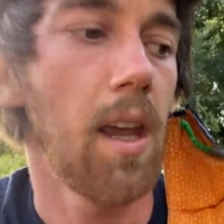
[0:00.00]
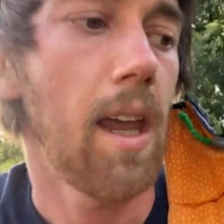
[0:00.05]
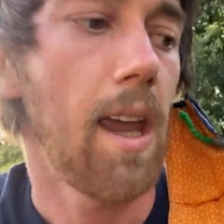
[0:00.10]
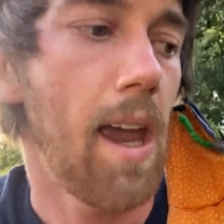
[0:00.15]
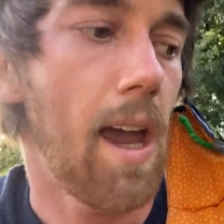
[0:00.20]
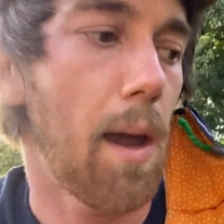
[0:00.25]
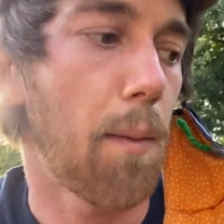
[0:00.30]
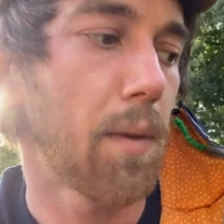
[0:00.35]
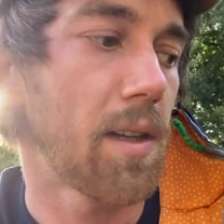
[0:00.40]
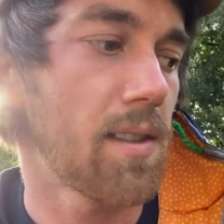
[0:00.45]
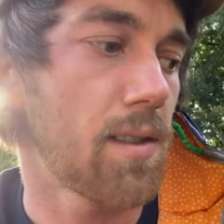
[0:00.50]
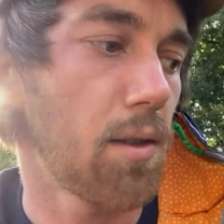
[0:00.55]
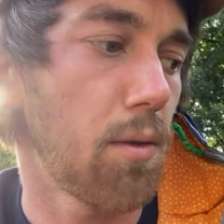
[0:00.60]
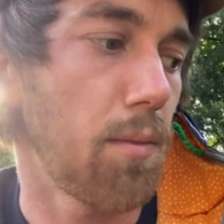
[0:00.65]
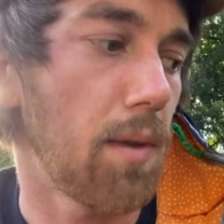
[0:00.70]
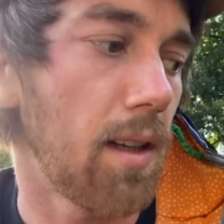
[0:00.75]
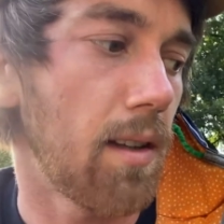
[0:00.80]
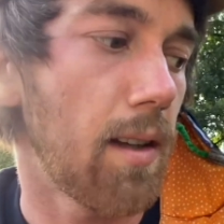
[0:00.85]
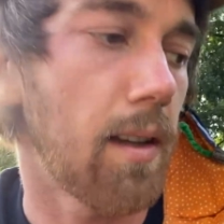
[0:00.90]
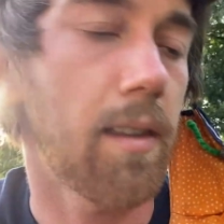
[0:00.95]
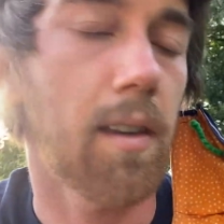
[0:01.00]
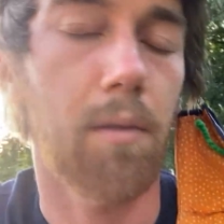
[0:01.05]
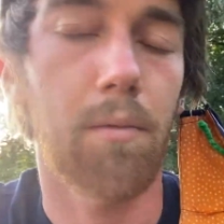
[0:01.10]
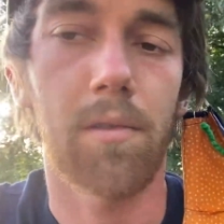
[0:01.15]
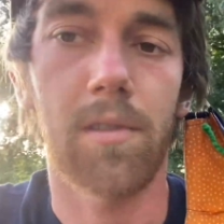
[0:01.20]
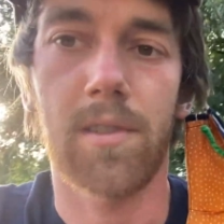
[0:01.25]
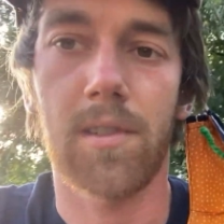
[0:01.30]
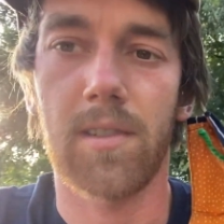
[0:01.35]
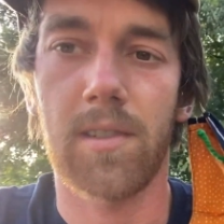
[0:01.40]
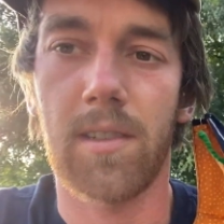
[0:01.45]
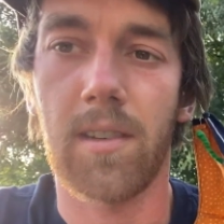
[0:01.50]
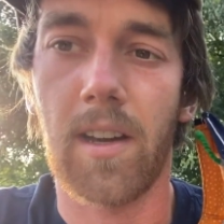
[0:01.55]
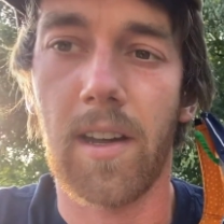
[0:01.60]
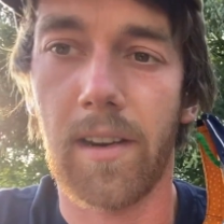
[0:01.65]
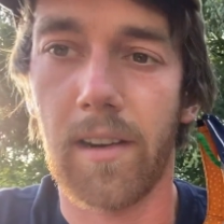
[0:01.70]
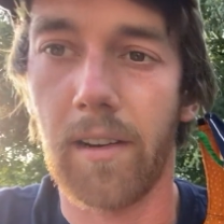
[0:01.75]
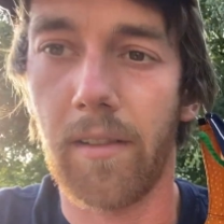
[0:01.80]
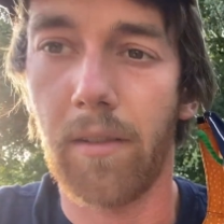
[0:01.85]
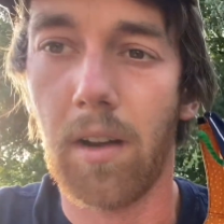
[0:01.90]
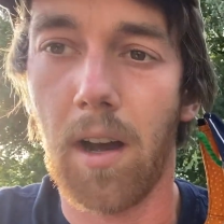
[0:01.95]
I'm assuming that there was just not
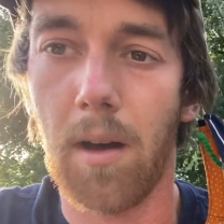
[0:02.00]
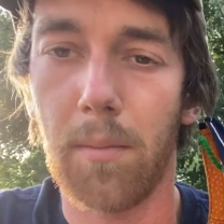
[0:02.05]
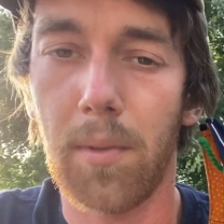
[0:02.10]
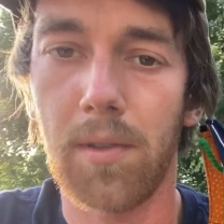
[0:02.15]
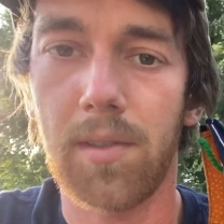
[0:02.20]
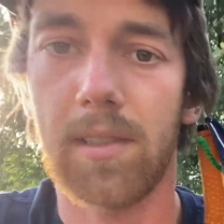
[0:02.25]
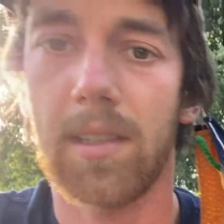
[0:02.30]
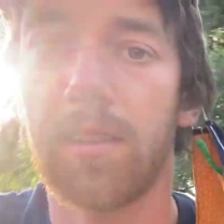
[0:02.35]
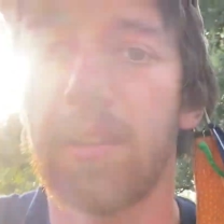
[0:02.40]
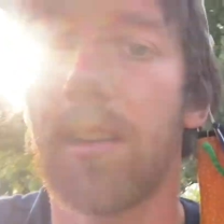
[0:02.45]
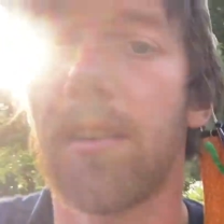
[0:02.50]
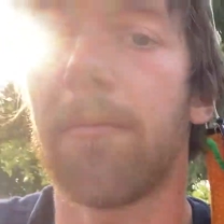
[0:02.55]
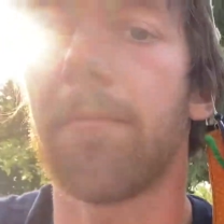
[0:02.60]
enough compost in there.